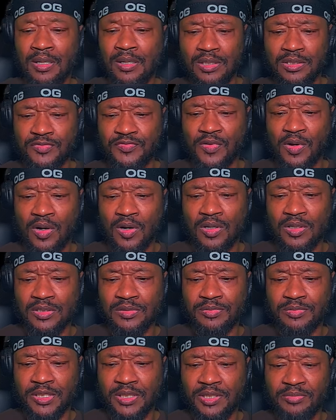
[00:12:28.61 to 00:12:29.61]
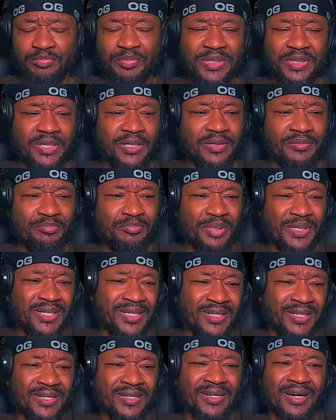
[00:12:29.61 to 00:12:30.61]
As far as it being
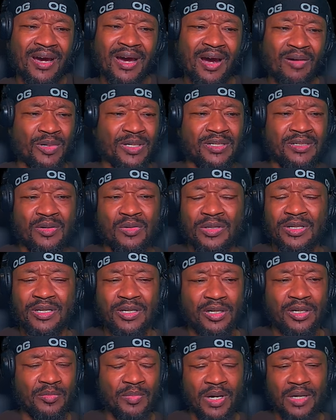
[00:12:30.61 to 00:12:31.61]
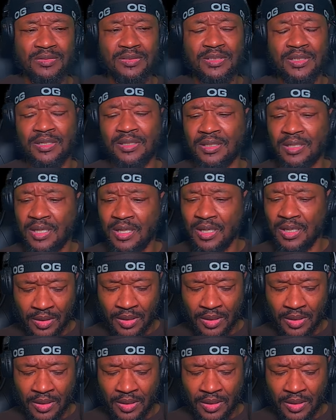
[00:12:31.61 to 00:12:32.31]
big, I really don't care about that.